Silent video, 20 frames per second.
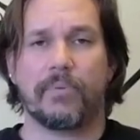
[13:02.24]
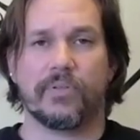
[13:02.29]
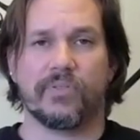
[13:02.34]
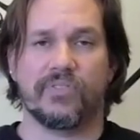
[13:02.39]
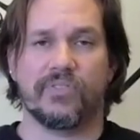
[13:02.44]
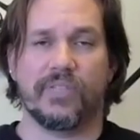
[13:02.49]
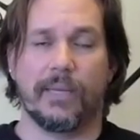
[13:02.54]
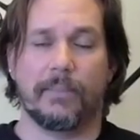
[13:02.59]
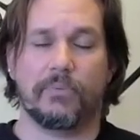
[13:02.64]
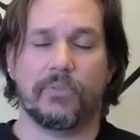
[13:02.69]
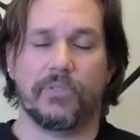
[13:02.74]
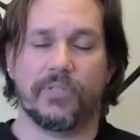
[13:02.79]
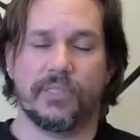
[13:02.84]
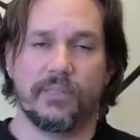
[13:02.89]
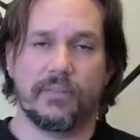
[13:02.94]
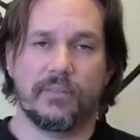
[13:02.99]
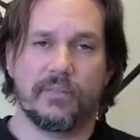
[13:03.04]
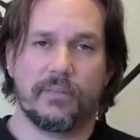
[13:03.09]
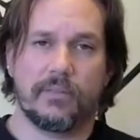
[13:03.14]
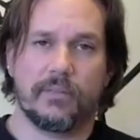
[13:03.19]

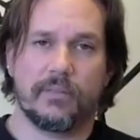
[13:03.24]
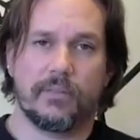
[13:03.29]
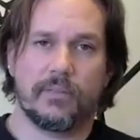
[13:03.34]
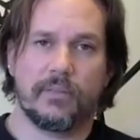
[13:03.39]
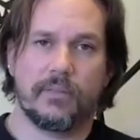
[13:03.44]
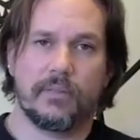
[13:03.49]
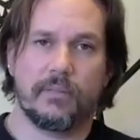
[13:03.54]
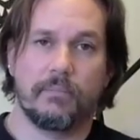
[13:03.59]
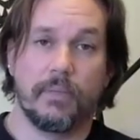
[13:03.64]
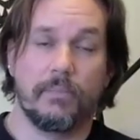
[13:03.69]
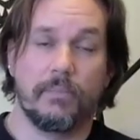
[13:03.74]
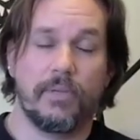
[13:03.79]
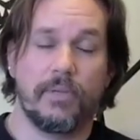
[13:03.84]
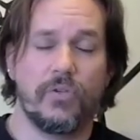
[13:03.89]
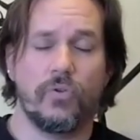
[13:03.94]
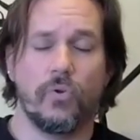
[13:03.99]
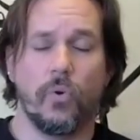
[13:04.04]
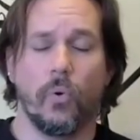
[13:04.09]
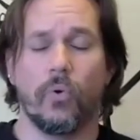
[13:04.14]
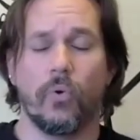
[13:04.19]
perception, maybe
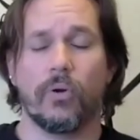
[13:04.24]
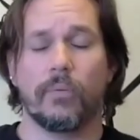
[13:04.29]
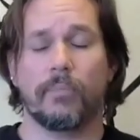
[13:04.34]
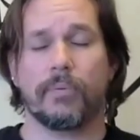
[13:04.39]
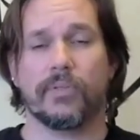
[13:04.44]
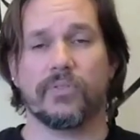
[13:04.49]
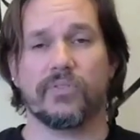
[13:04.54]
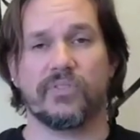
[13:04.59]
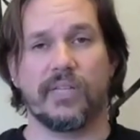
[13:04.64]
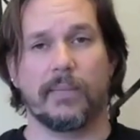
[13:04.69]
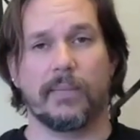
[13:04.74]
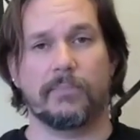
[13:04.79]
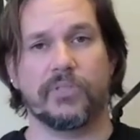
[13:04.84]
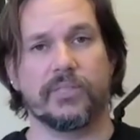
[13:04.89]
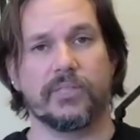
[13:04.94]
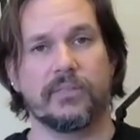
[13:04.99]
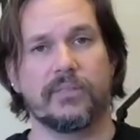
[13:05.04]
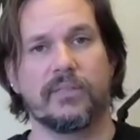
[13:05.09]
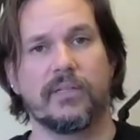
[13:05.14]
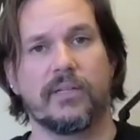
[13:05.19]
your
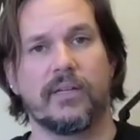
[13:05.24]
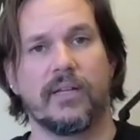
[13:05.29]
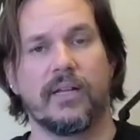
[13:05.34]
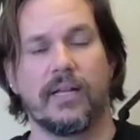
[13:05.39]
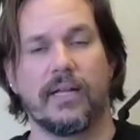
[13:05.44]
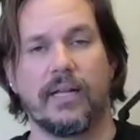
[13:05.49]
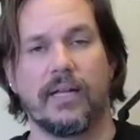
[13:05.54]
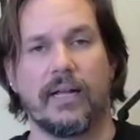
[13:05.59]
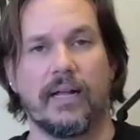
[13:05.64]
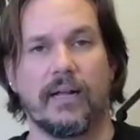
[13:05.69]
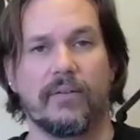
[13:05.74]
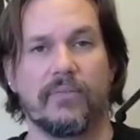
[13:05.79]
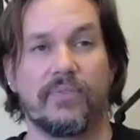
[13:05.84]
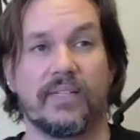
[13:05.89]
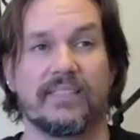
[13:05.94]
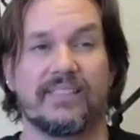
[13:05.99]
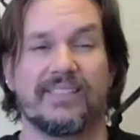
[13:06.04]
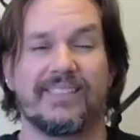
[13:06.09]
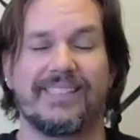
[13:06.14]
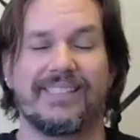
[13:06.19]
perception of
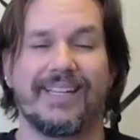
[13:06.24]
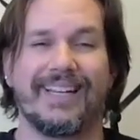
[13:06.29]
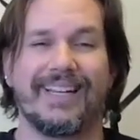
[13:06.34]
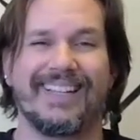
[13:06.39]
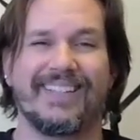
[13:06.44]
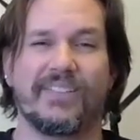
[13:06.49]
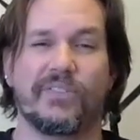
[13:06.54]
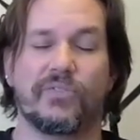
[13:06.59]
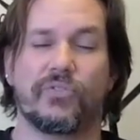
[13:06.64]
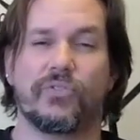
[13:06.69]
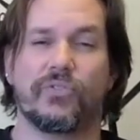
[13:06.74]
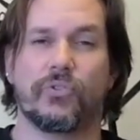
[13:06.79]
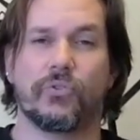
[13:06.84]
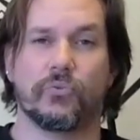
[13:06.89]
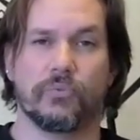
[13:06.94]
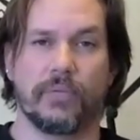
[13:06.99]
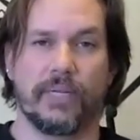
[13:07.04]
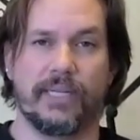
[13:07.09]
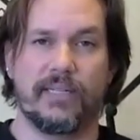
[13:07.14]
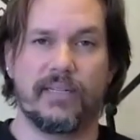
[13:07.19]
sitting
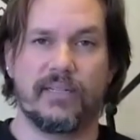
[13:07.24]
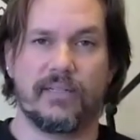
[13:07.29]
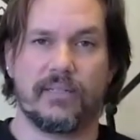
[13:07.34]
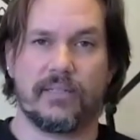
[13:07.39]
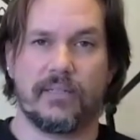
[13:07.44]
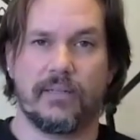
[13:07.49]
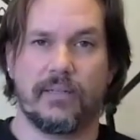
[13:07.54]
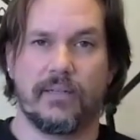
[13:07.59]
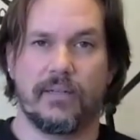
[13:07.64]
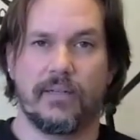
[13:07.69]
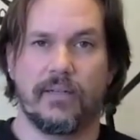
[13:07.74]
straight